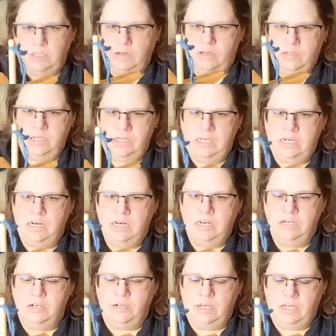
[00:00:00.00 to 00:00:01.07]
you need on a
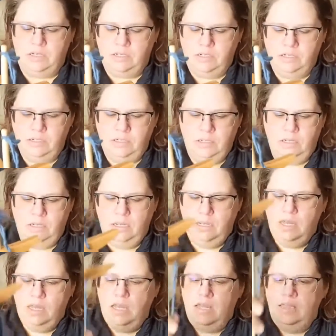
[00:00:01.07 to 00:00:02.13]
Turkish.
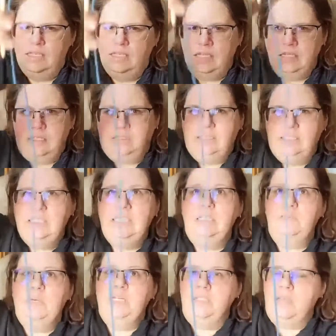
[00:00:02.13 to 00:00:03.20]
This is a little
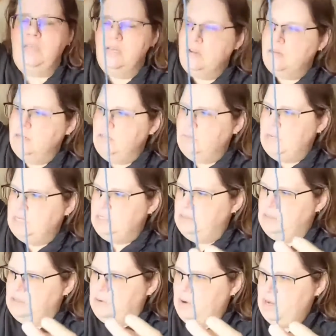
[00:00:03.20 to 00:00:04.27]
bit longer than
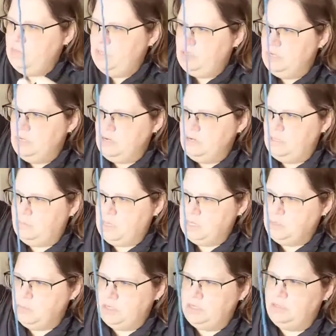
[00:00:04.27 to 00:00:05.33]
quite a bit longer than my
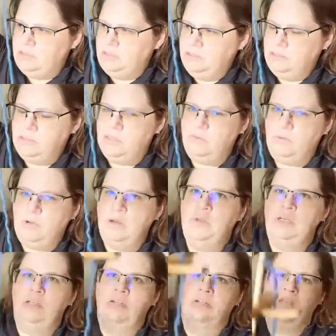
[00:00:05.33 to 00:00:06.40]
spindle. So what I'm going to
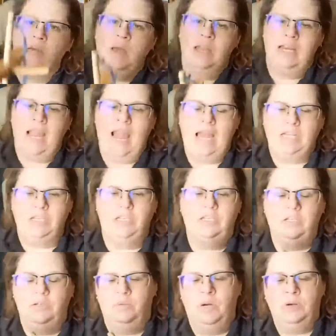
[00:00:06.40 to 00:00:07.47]
do is I'm going to actually
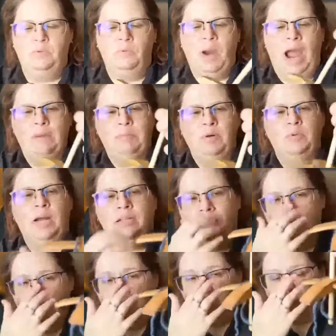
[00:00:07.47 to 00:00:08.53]
do one wrap around
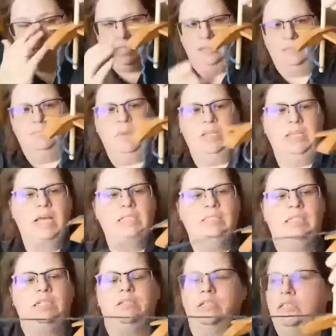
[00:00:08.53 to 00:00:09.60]
this just to make that
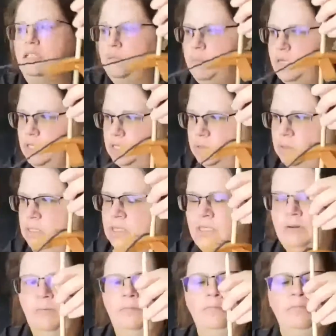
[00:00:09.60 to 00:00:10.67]
leader a little bit shorter.
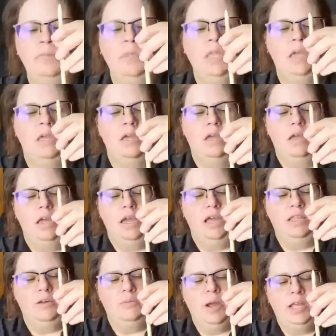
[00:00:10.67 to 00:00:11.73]
And
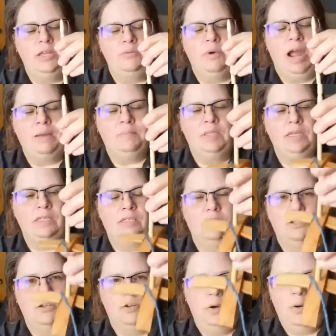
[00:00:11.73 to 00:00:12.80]
the way you wrap this is you
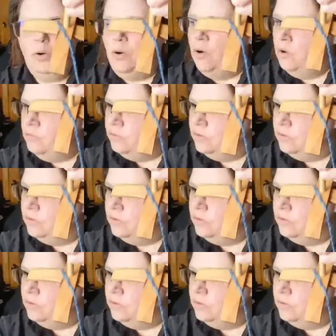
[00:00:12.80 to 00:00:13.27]
go over the